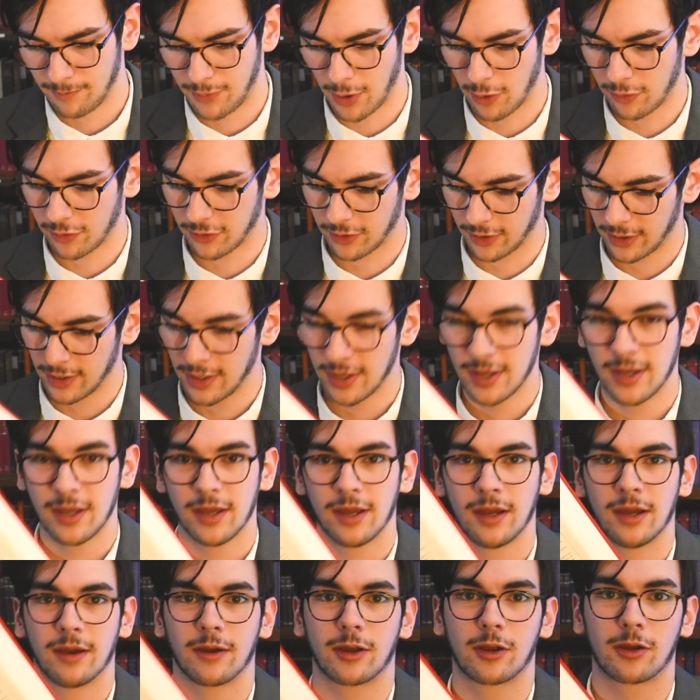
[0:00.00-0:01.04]
Boner
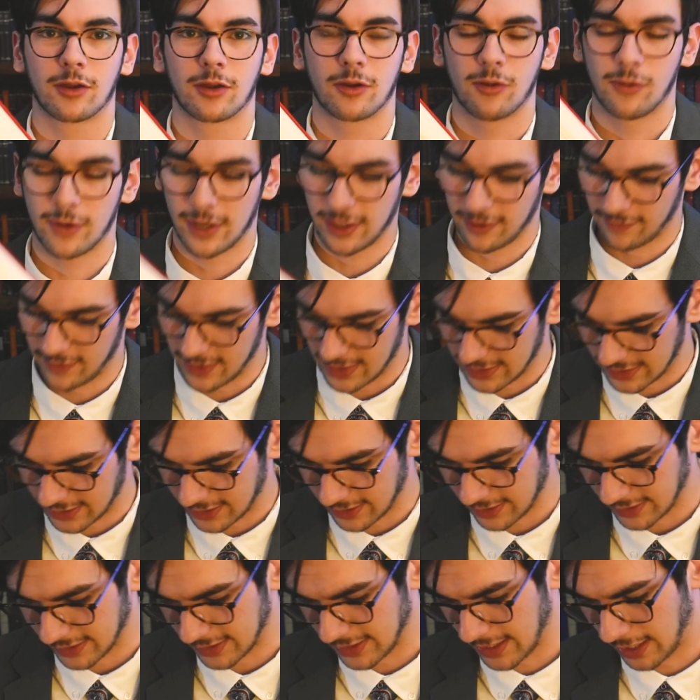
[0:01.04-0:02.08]
coined
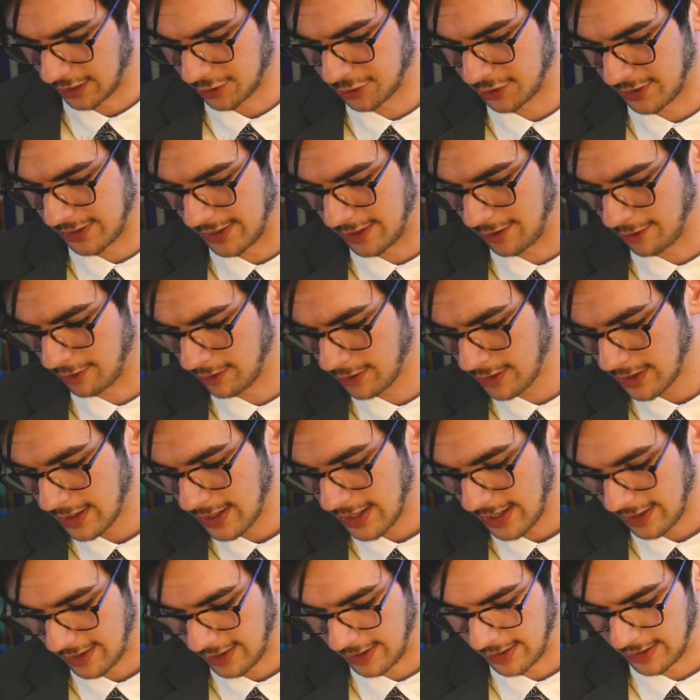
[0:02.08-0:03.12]
this section here
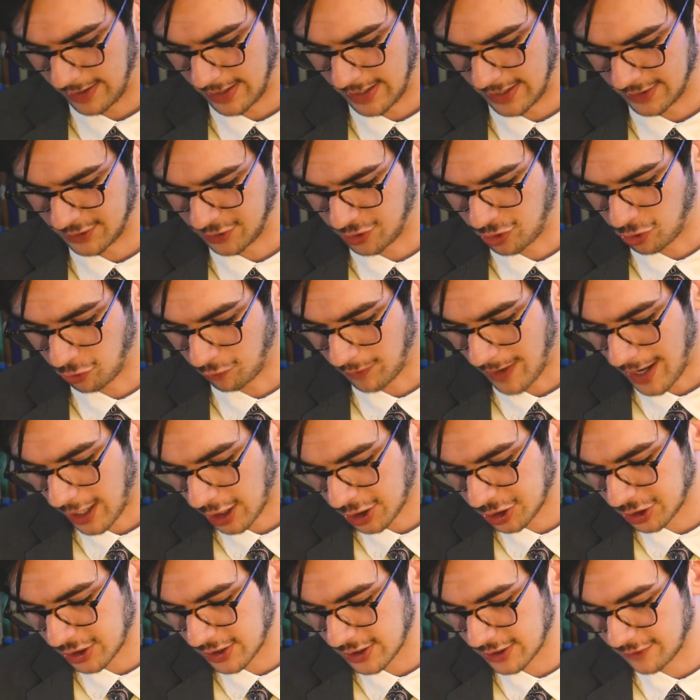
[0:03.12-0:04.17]
as
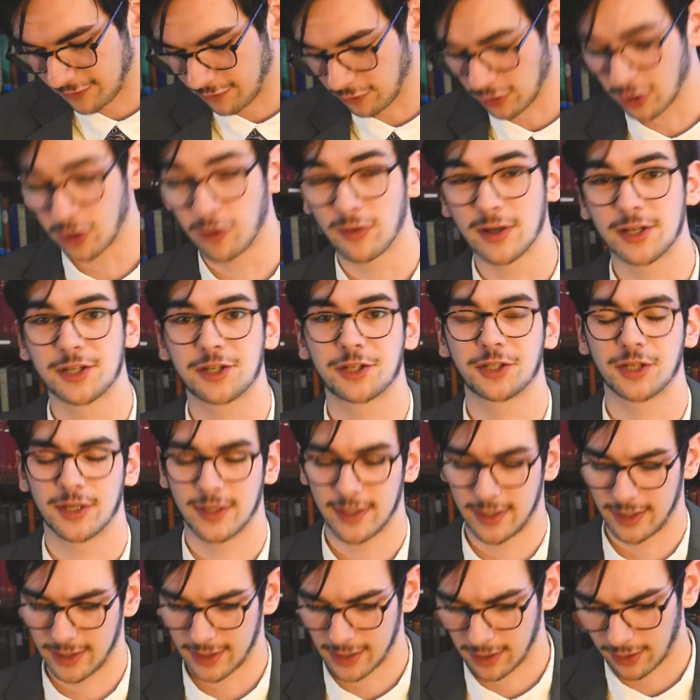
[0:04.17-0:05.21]
Directions for
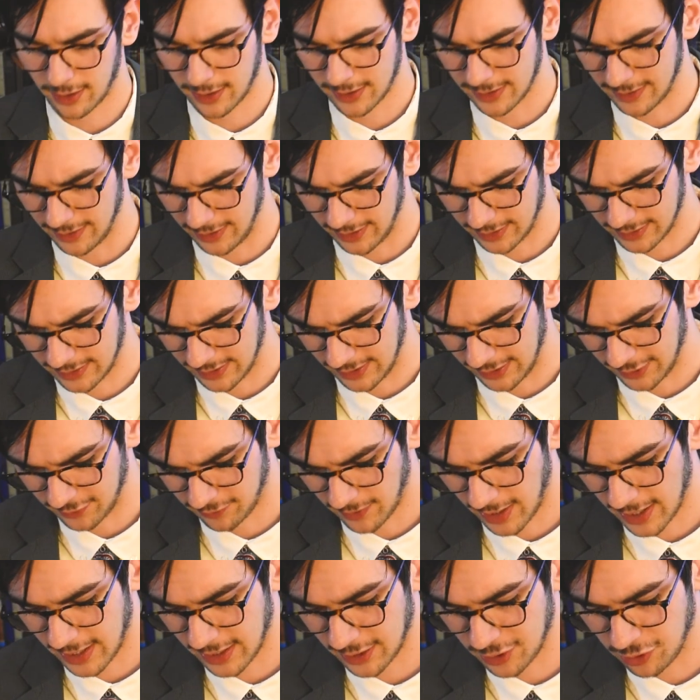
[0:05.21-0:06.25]
Christian Conduct, and he's
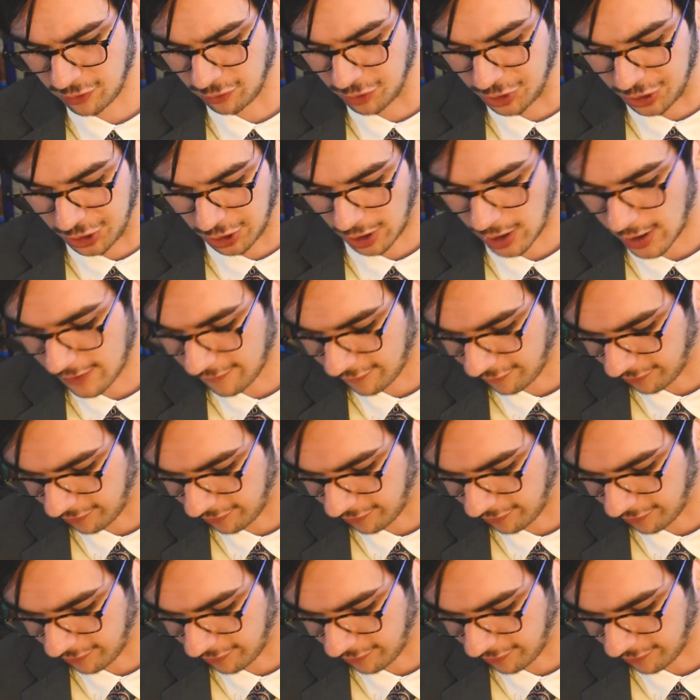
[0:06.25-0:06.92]
writing to John